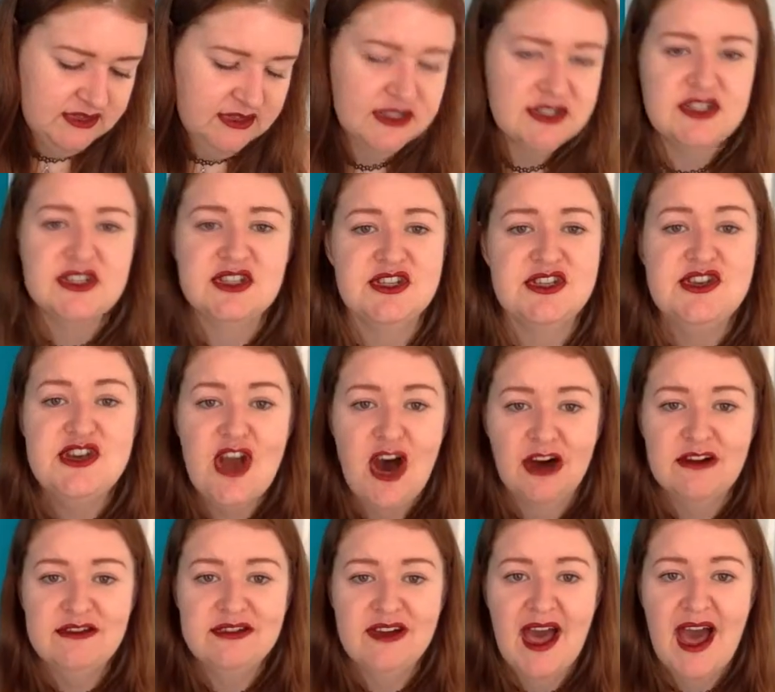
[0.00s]
It's just
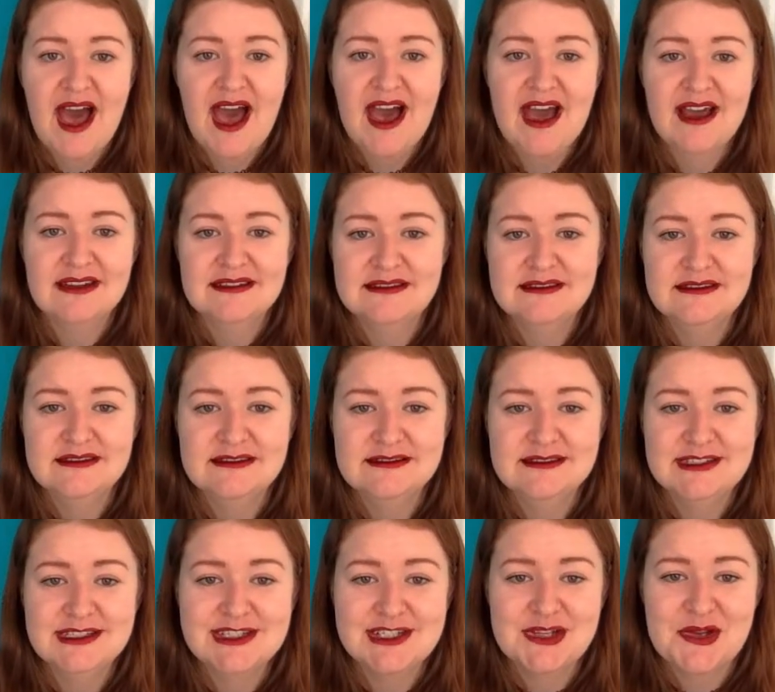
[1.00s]
not fair.
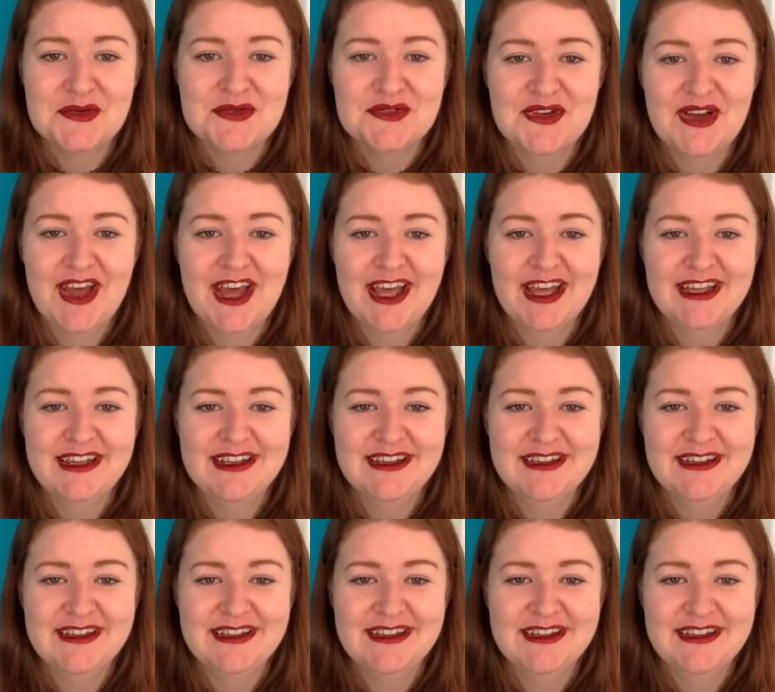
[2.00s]
It's not fair.